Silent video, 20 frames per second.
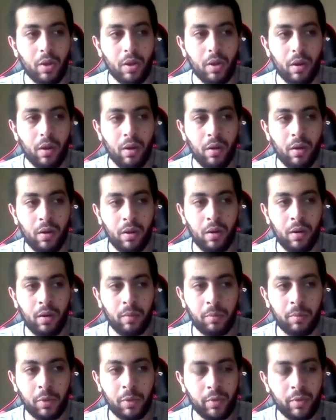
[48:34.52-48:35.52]

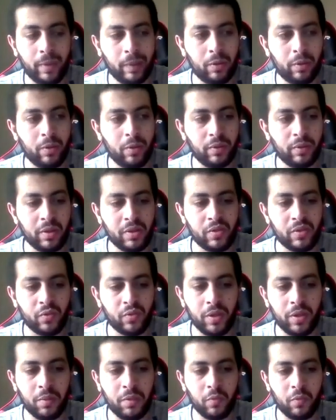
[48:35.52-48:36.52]
quote unquote
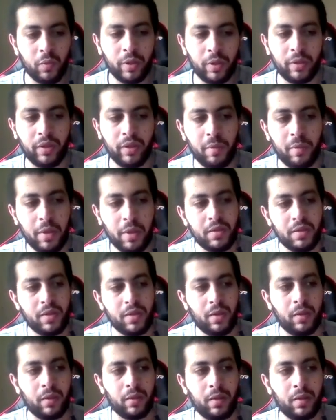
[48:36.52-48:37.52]
extreme, where they
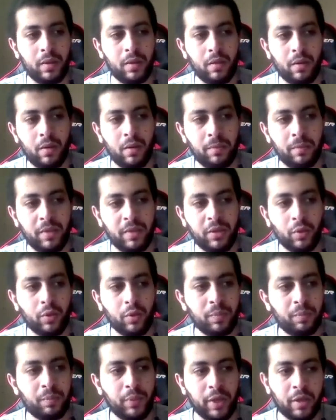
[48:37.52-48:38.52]
basically they
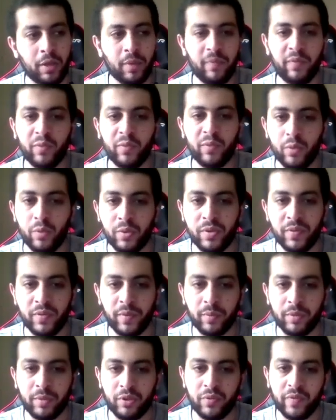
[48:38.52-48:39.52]
don't pick up fruits
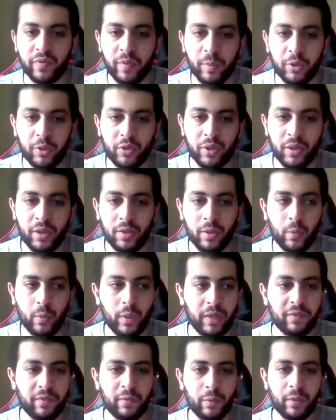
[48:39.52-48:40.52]
from a tree. They
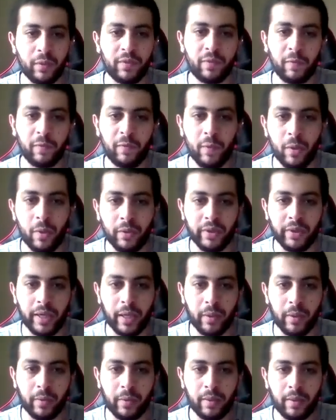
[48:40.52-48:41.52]
wait for it to fall
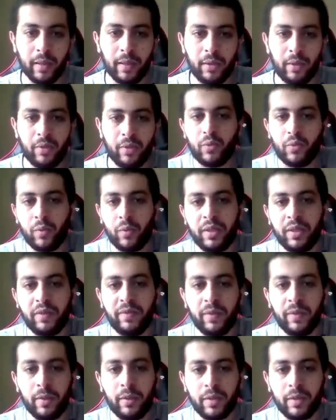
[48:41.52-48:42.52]
down, and it already
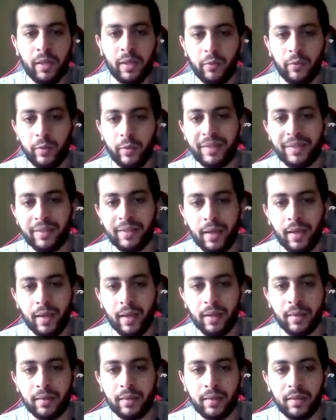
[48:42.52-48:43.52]
fell down, already
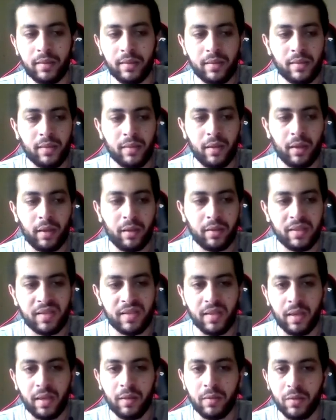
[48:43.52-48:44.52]
died. It's like
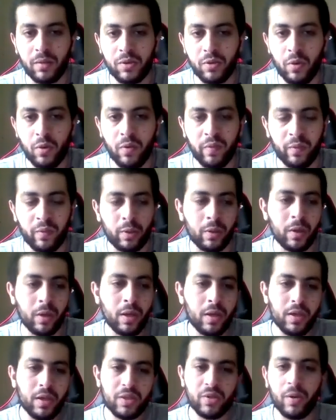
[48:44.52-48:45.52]
cycle is over.
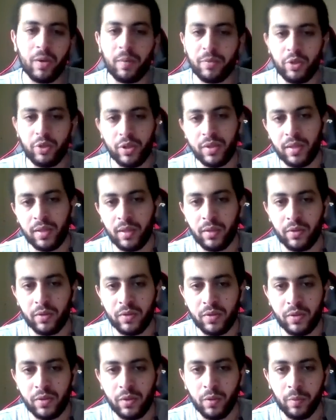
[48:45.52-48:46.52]
So I'm just gonna
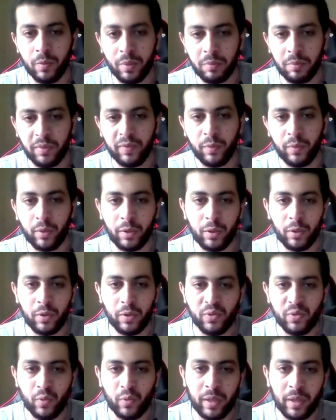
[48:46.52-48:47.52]
consume it before it
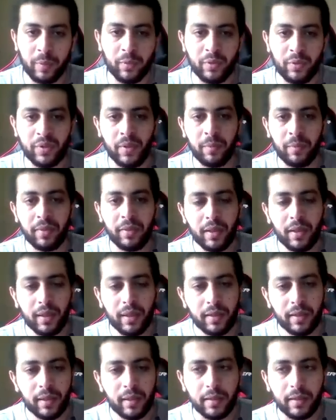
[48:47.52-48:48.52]
goes ripe or something like
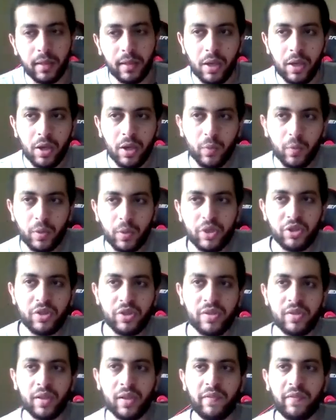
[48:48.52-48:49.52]
that, which
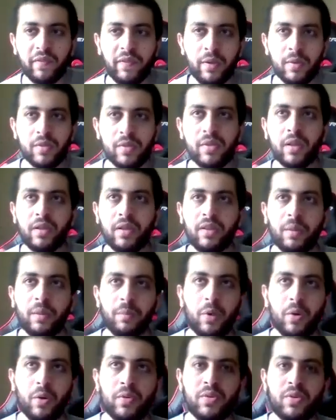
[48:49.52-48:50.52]
is like feels like the
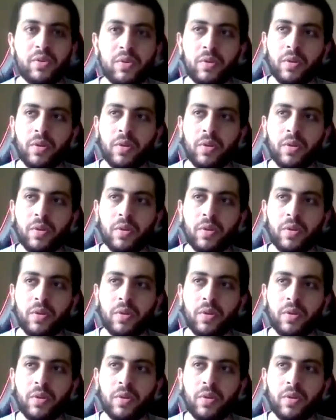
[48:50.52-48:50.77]
most